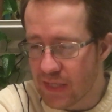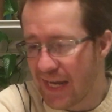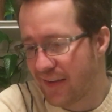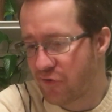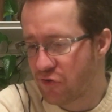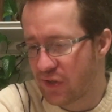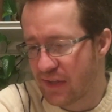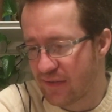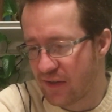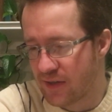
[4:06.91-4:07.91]
It's interesting
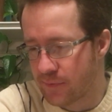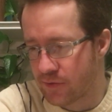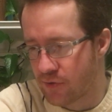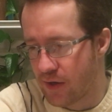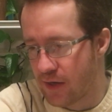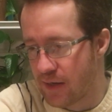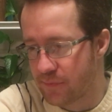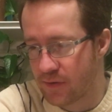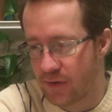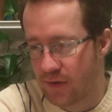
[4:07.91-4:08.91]
they say double dry
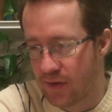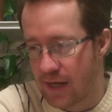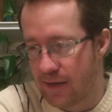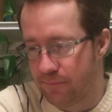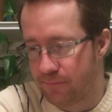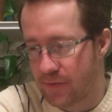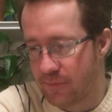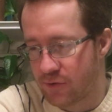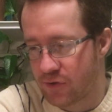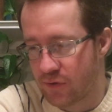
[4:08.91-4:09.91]
hopped.
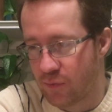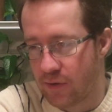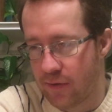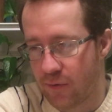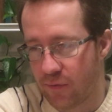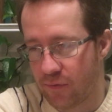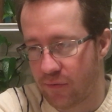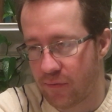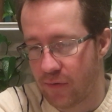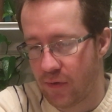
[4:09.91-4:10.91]
I'm sure one of
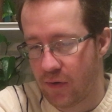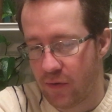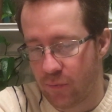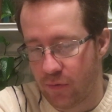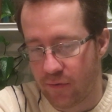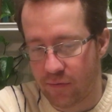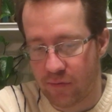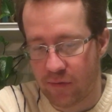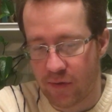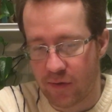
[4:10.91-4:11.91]
those
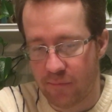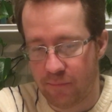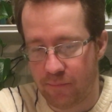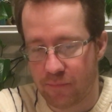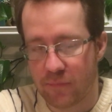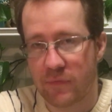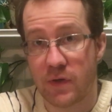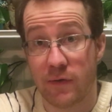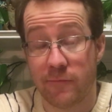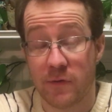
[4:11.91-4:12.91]
was
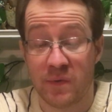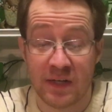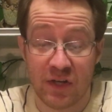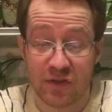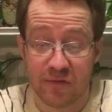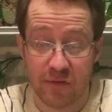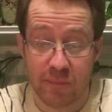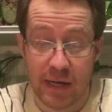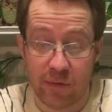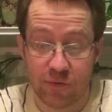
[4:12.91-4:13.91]
during fermentation for
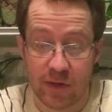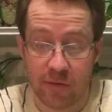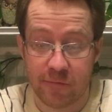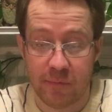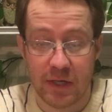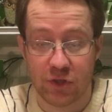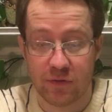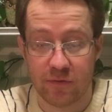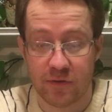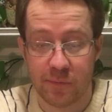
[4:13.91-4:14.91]

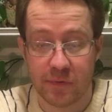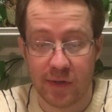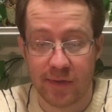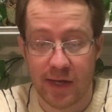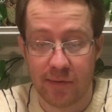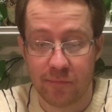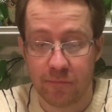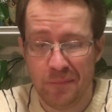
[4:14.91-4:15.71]
biotransformation or something like that.